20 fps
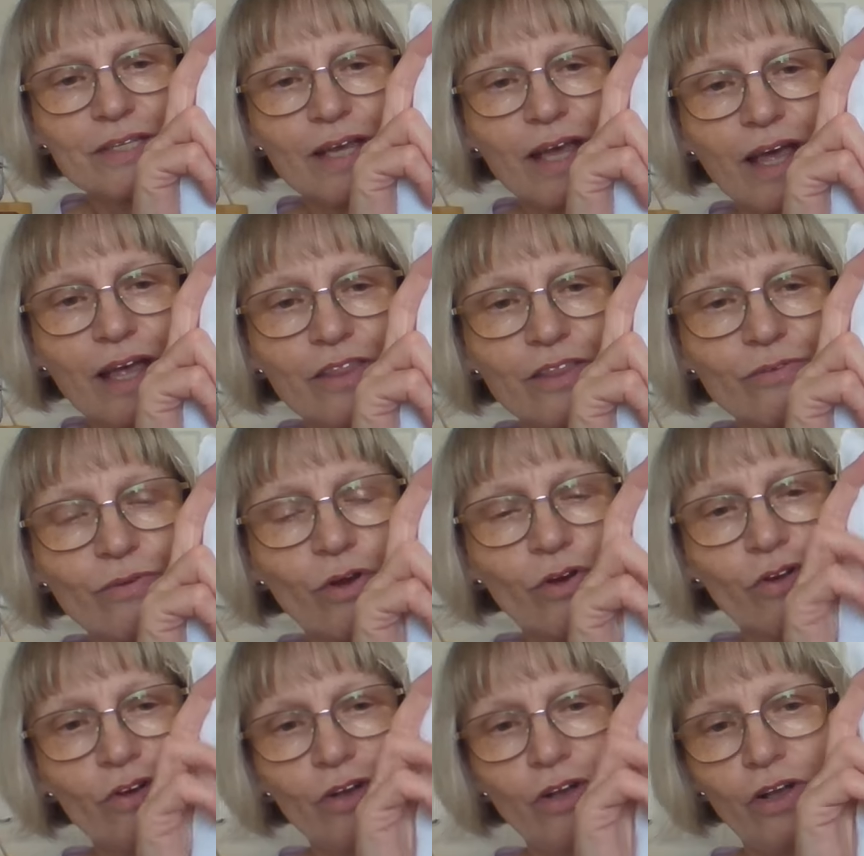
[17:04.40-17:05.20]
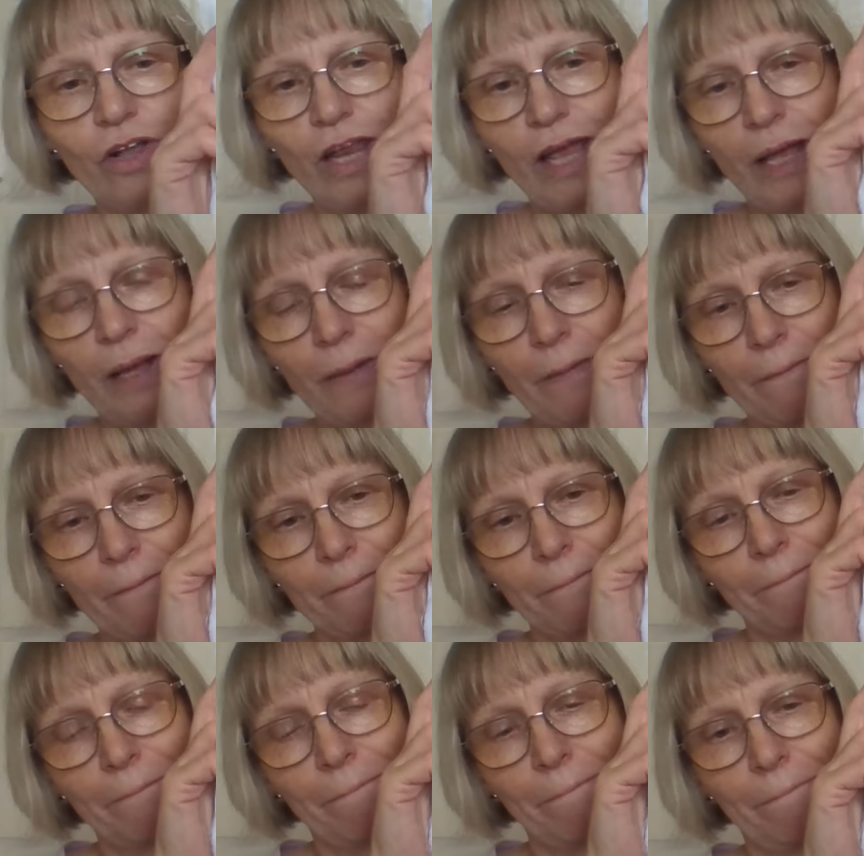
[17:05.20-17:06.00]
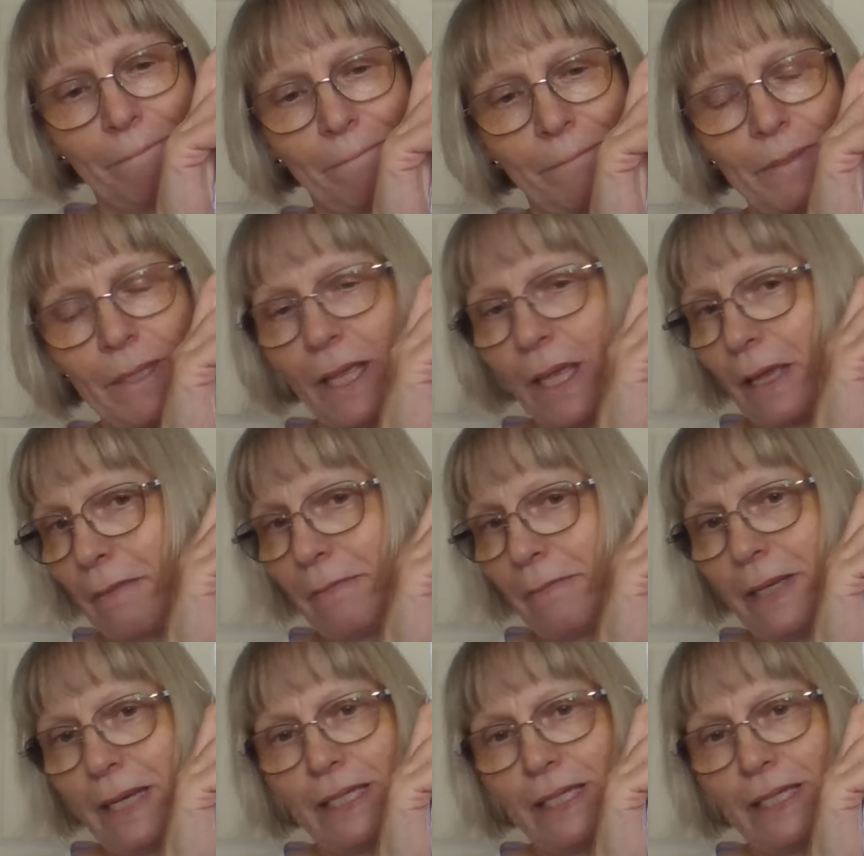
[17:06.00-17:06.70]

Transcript: are the wrong colour, but